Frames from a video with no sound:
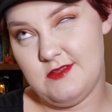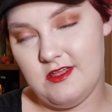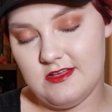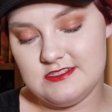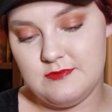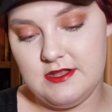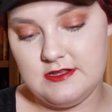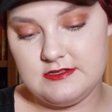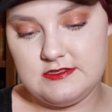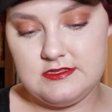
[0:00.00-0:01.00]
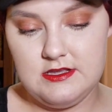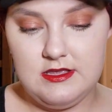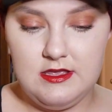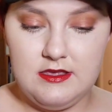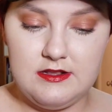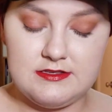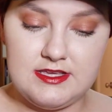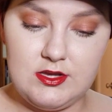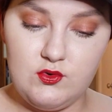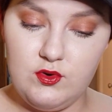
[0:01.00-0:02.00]
Cosmetics. It is
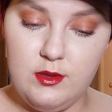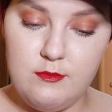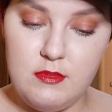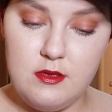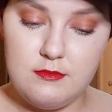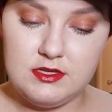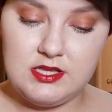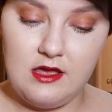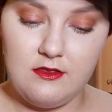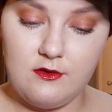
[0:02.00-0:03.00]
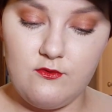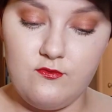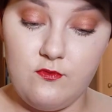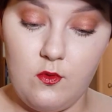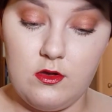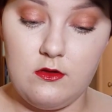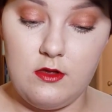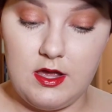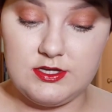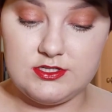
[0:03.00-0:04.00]
a cream metallic foil
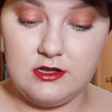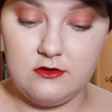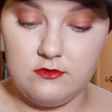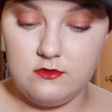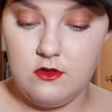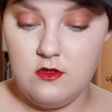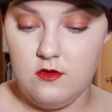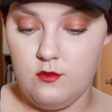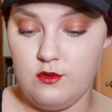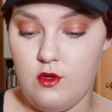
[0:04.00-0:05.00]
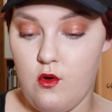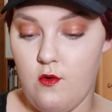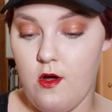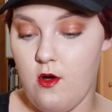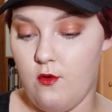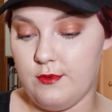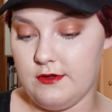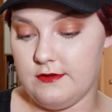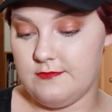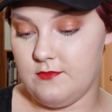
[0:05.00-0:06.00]
eyeshadow with
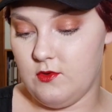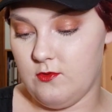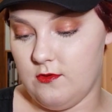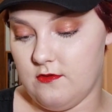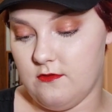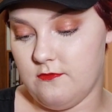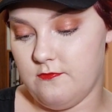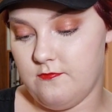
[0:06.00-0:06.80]
jojoba oil.